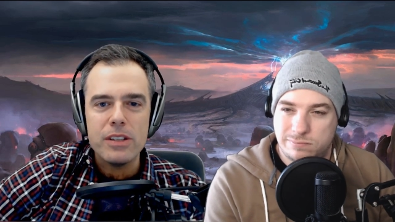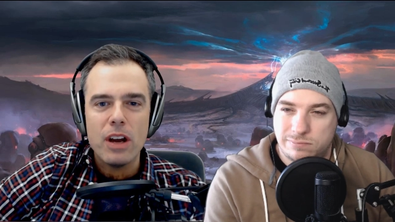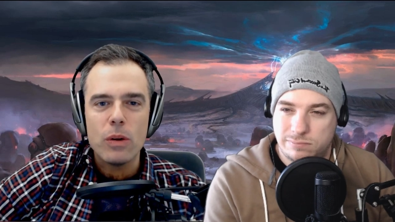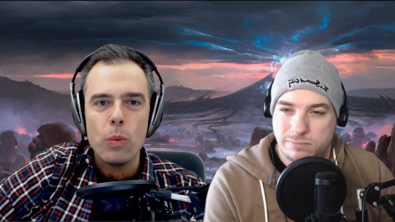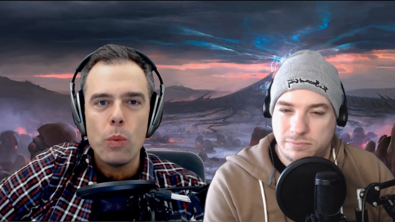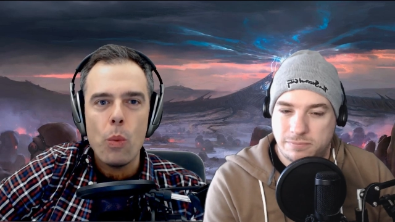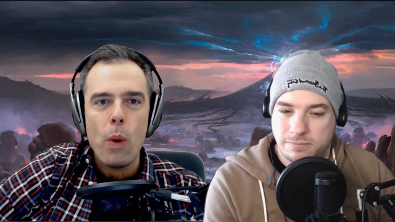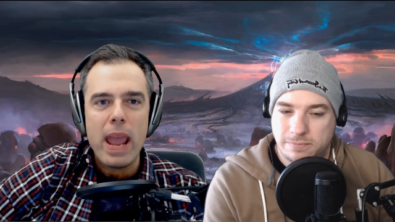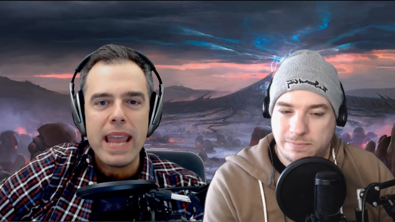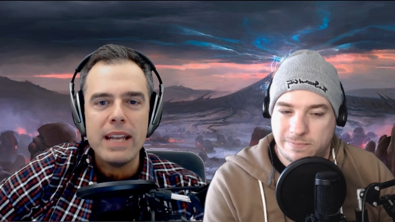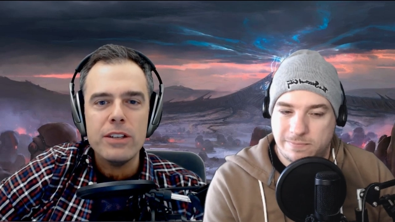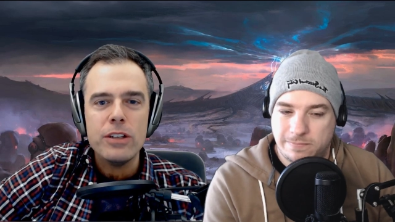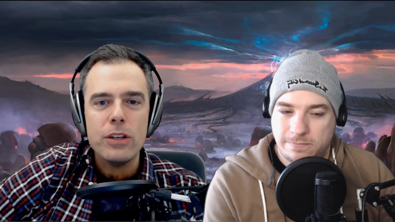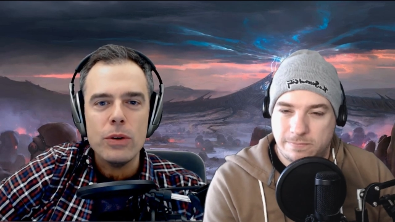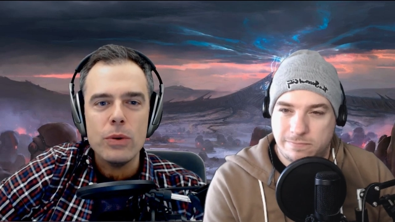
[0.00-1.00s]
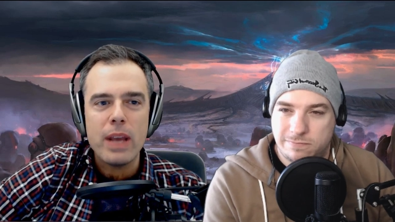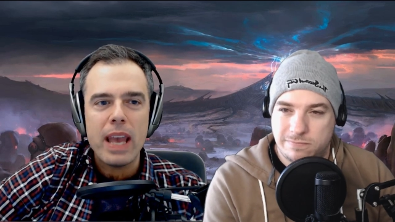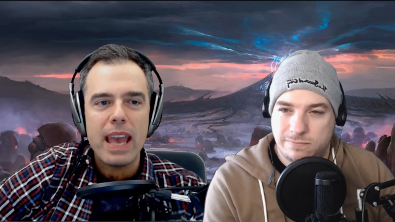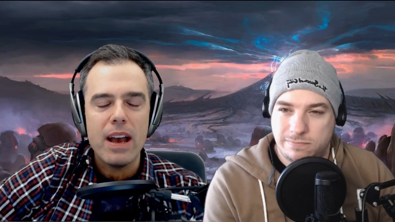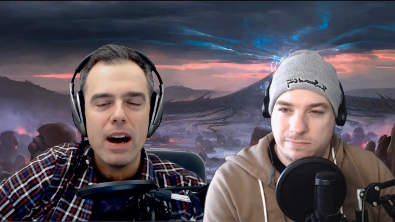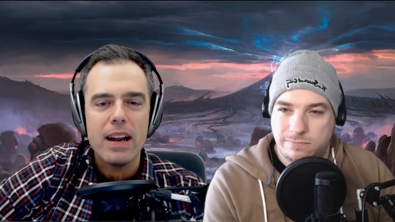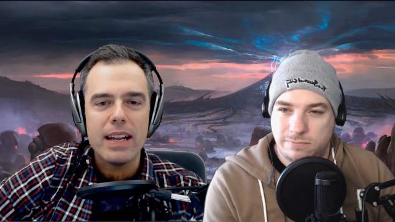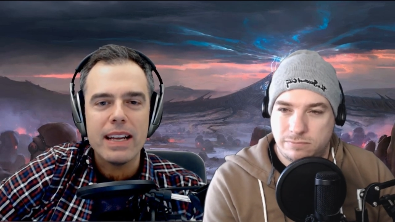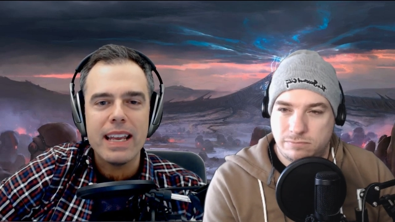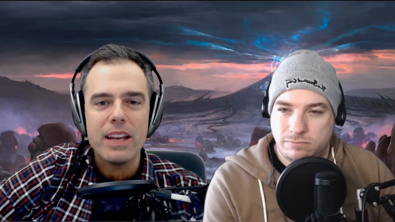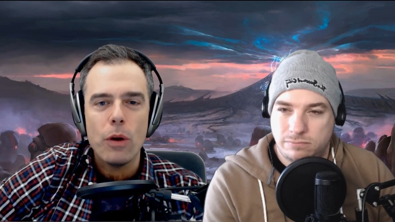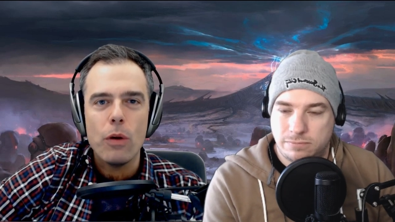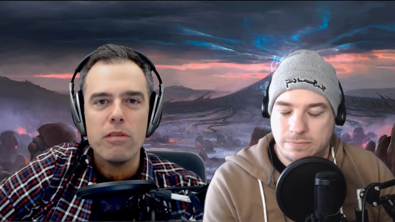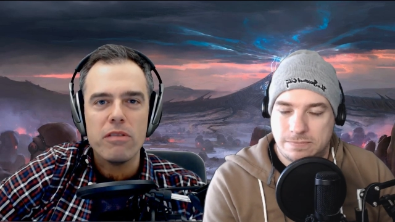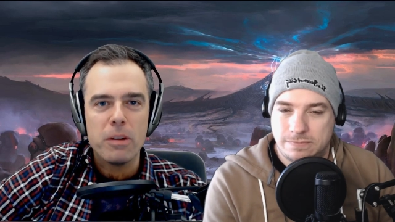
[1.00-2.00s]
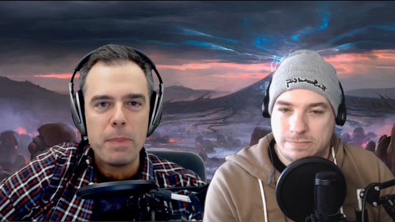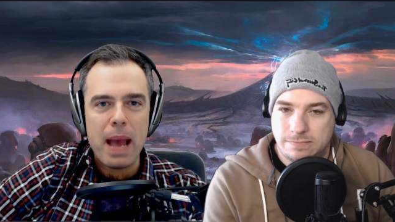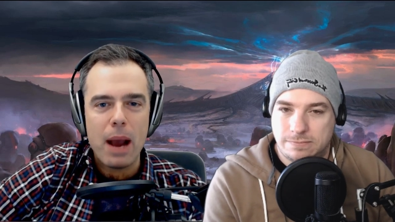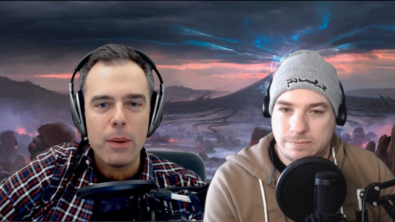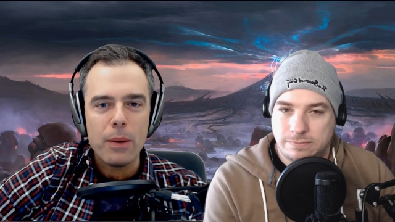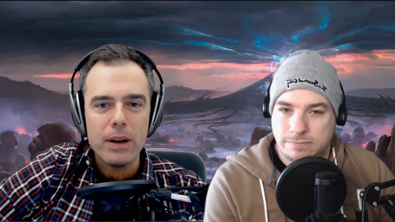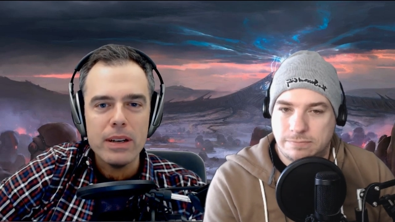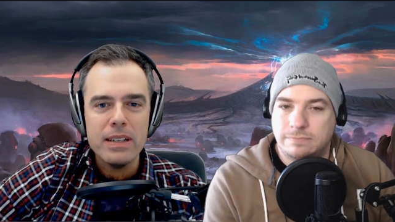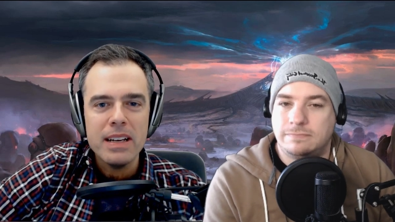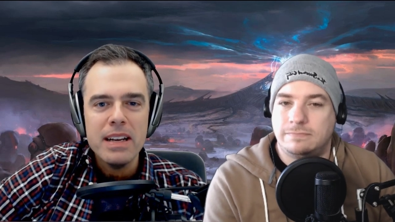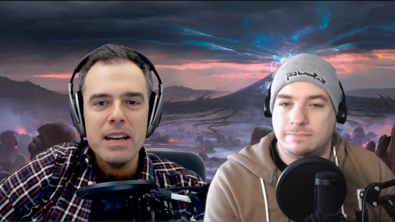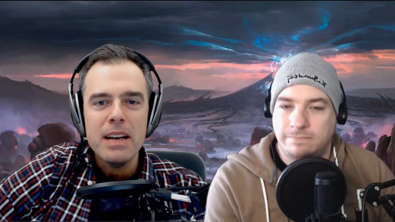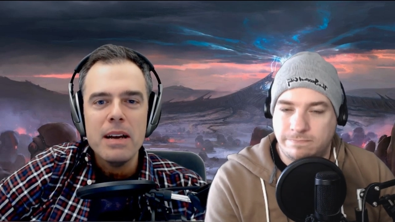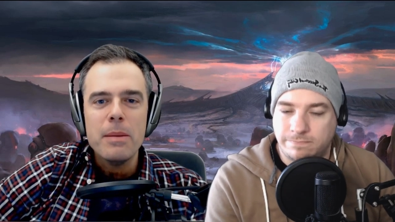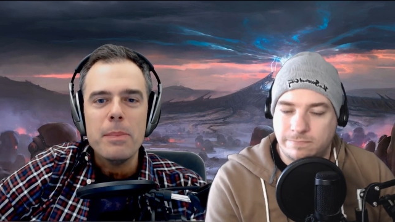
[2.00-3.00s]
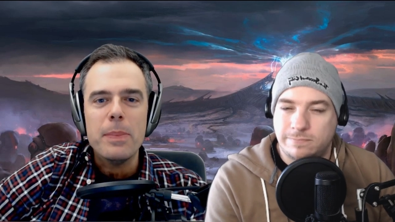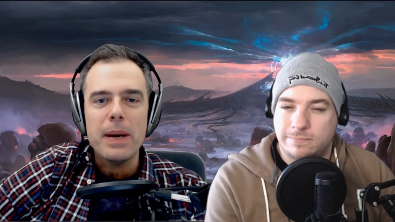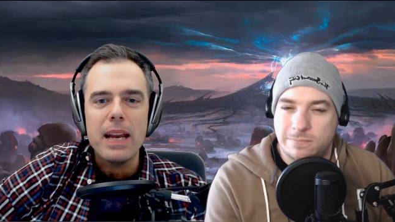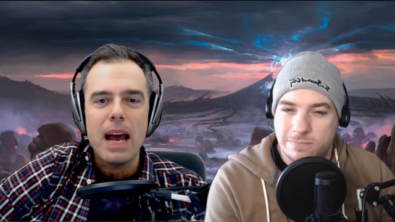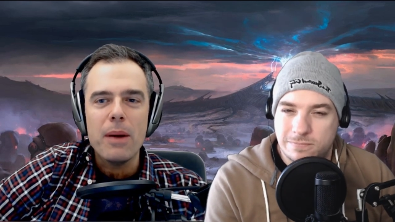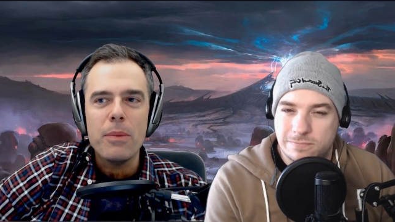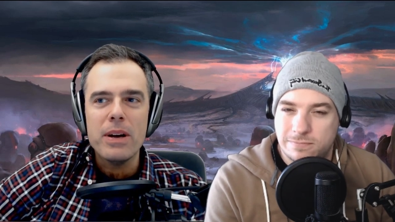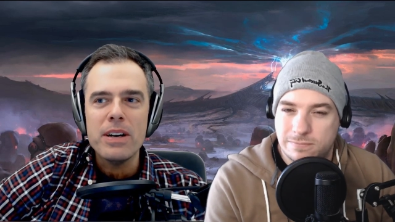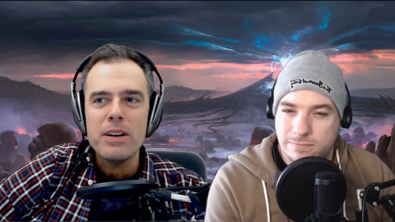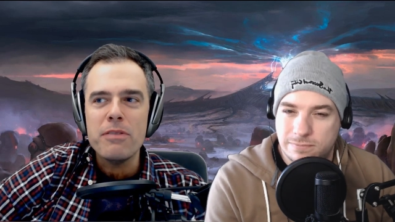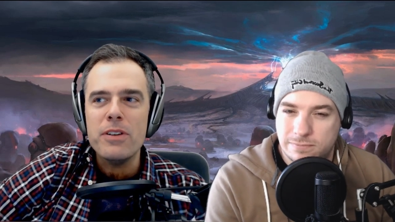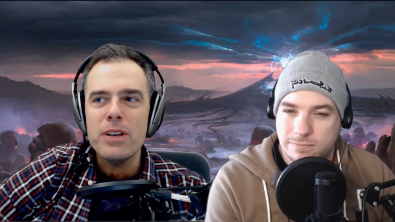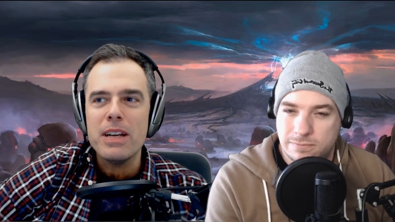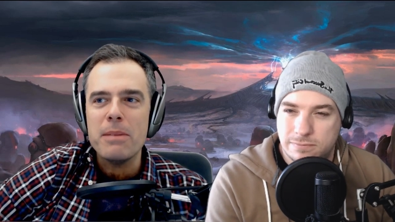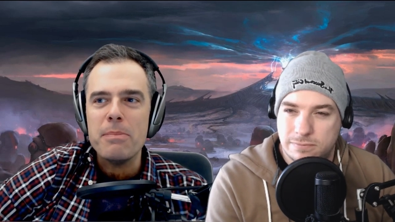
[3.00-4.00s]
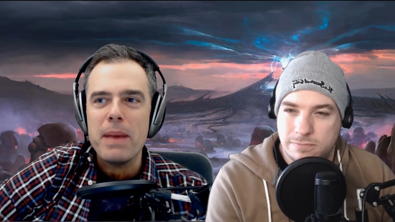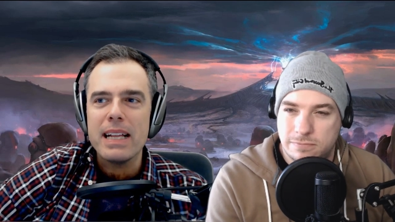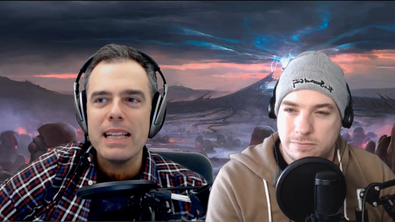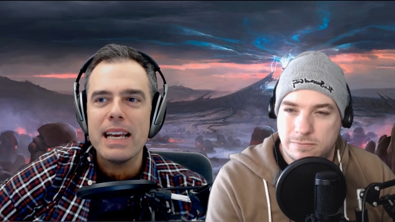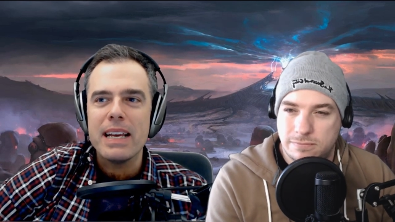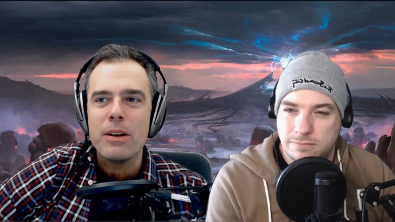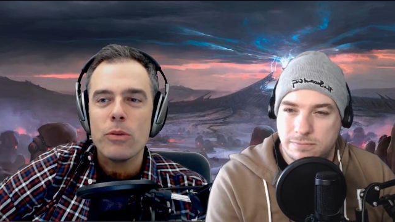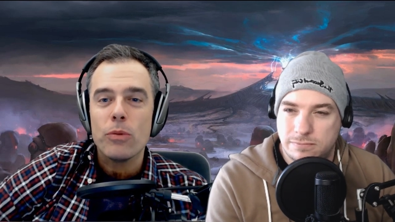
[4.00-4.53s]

Speaker 1: are way too chaotic and overpowered. Mm-hmm. But I wonder if you could make like